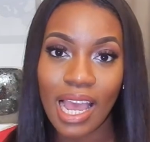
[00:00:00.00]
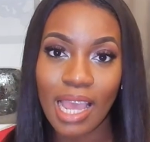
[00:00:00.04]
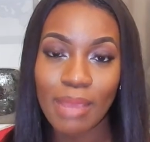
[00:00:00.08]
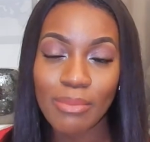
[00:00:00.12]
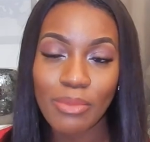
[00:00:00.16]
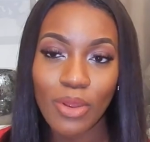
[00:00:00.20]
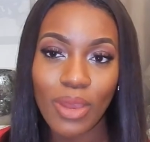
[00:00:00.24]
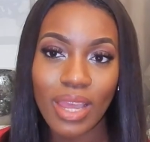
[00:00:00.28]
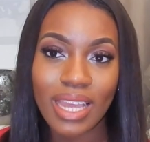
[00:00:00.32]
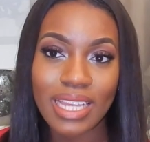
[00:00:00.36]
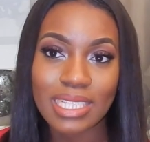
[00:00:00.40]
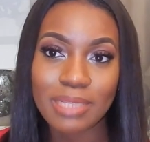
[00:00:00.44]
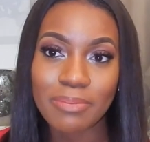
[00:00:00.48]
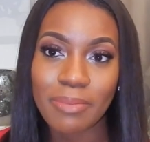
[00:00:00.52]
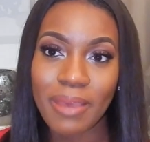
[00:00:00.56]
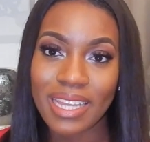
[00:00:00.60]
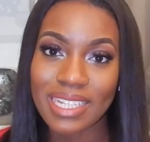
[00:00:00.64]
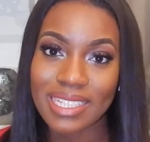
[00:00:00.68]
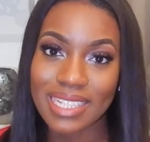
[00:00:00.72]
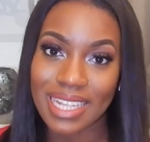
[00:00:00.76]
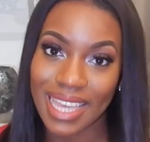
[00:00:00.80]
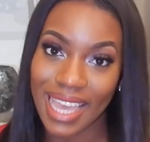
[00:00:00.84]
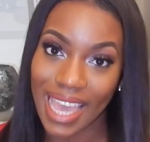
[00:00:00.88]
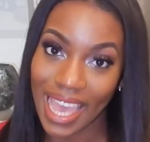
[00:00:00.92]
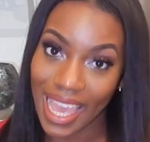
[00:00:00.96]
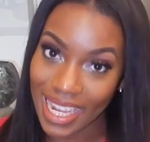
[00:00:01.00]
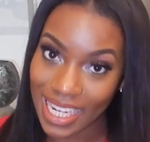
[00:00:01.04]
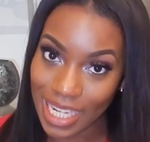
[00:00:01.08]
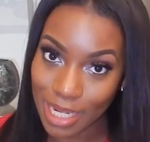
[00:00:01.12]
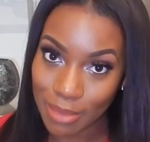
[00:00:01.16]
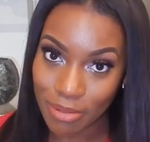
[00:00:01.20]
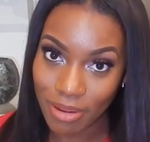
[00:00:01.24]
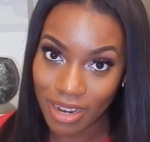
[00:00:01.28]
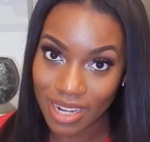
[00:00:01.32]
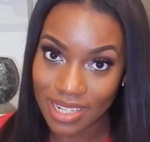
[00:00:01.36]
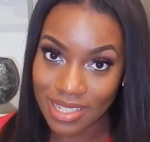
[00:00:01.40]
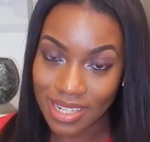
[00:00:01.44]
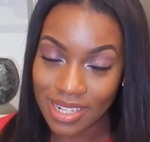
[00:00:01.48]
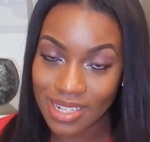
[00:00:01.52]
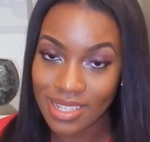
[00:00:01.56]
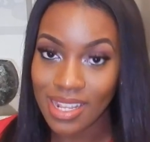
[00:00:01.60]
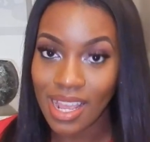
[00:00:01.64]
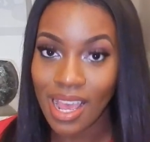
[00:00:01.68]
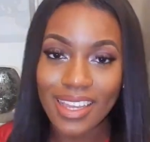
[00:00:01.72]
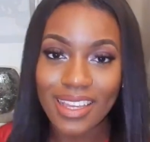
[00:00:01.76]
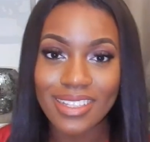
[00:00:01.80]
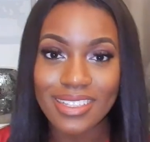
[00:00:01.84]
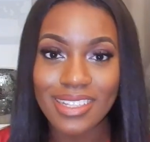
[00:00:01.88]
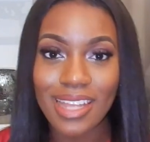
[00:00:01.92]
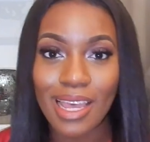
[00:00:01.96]
I'm not expecting any presents
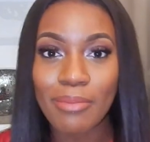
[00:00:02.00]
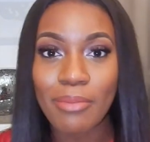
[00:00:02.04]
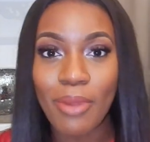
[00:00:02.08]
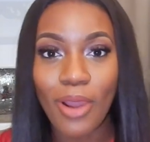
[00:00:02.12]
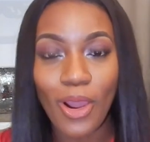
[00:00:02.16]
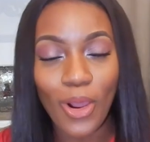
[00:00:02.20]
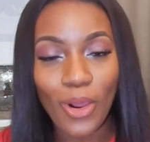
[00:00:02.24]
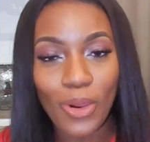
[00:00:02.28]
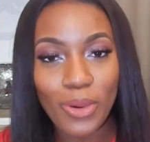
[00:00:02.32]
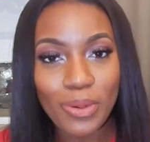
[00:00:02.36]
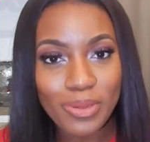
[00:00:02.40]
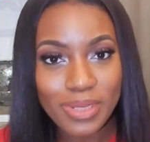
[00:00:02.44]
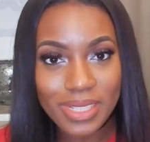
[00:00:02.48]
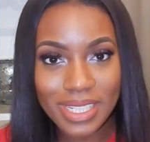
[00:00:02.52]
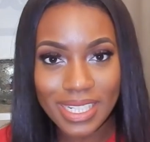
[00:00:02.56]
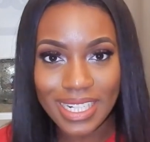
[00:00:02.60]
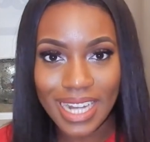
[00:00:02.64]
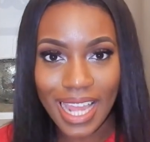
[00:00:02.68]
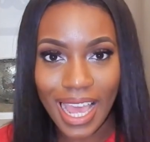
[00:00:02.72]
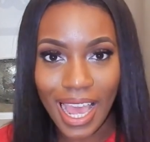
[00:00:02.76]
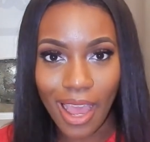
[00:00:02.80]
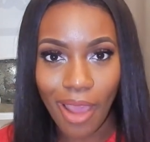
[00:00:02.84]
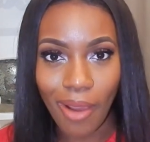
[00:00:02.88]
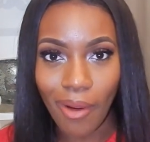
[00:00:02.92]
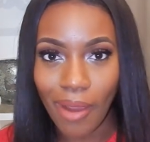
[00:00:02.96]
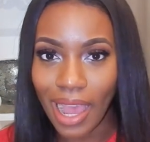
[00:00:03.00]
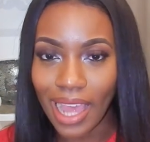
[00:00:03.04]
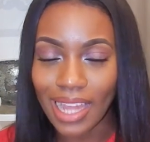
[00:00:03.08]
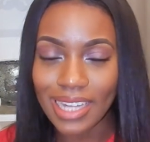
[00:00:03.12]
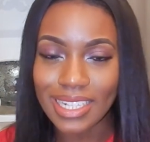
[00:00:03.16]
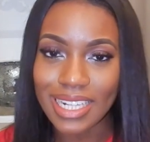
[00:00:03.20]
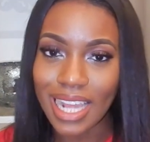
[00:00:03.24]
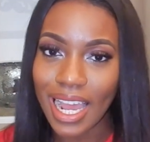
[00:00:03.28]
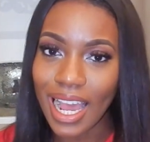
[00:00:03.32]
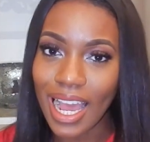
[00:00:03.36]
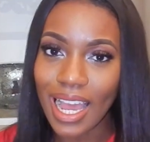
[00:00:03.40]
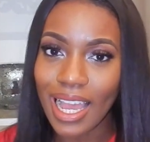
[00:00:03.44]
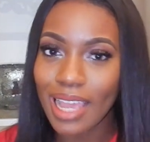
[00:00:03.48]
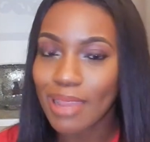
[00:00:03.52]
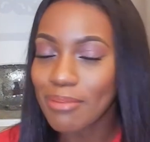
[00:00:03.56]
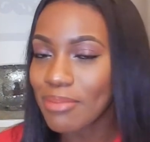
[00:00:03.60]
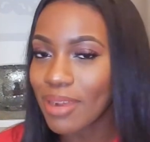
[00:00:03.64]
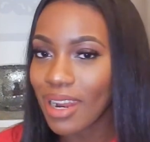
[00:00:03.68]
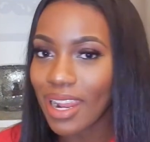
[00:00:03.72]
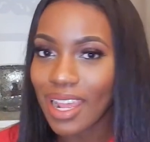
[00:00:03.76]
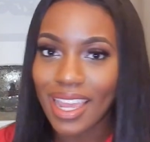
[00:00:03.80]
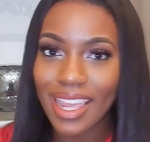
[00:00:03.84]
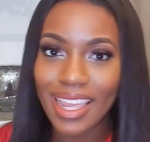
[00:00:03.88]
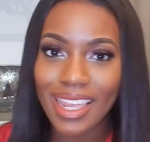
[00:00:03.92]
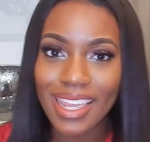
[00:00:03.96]
because I'm older now and
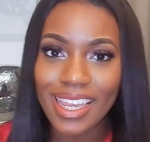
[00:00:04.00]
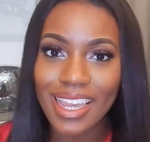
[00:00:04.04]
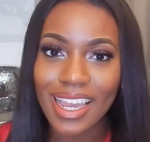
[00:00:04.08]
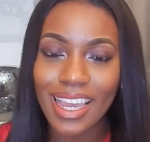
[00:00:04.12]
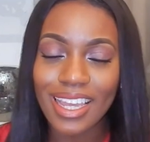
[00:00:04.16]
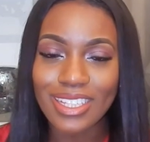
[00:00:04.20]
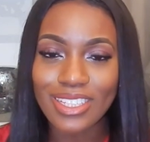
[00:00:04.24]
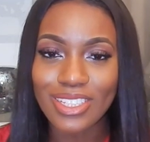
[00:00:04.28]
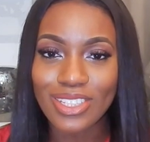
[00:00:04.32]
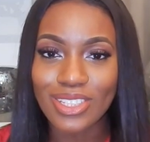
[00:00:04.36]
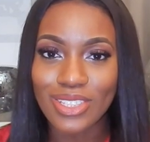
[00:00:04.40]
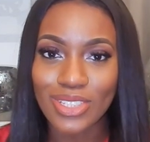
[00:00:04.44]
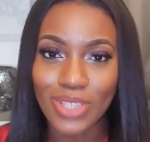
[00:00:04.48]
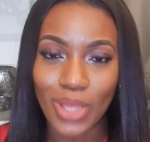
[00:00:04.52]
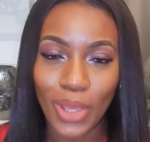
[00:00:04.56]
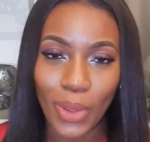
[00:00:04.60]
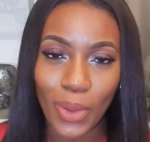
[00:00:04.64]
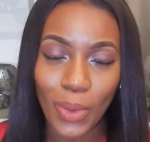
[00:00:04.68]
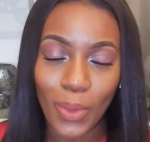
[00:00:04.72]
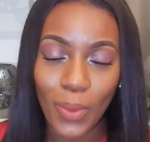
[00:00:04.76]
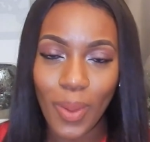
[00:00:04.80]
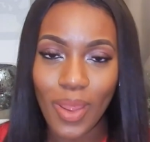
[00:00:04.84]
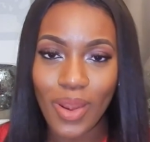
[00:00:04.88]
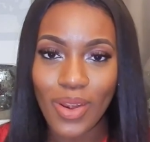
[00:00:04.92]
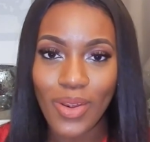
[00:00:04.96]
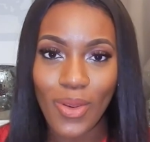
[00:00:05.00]
I'm like so